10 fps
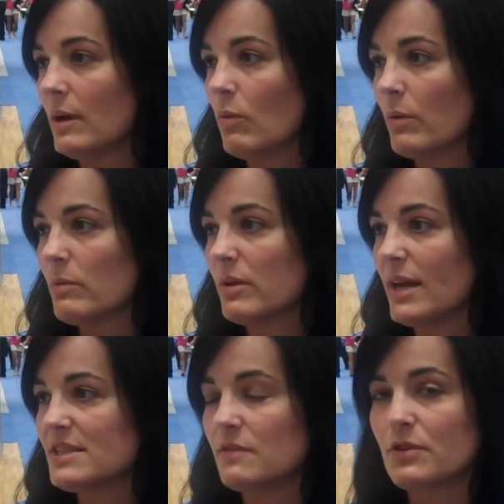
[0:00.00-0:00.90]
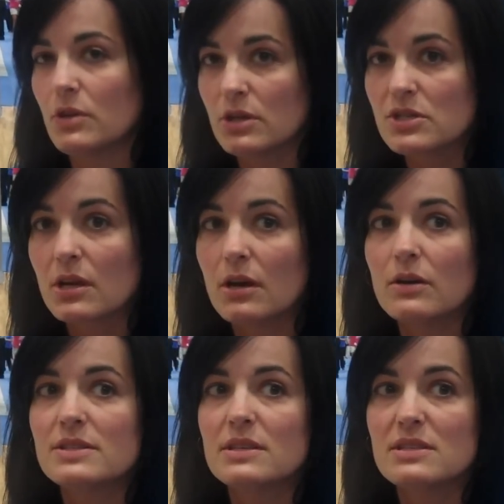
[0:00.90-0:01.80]
And what we realized a few years
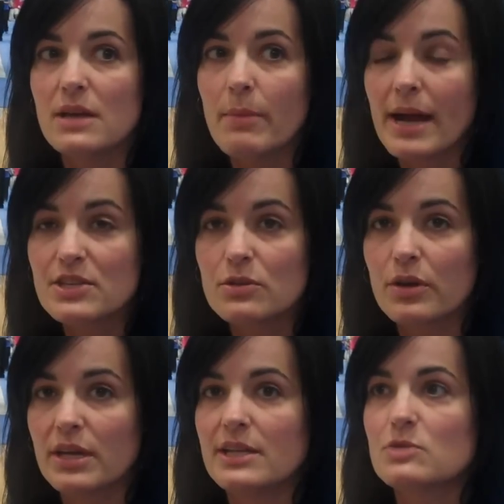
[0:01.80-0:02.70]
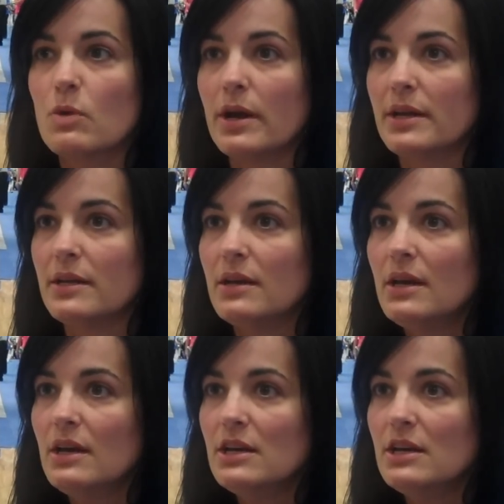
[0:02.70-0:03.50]
ago is that some high school kids wanted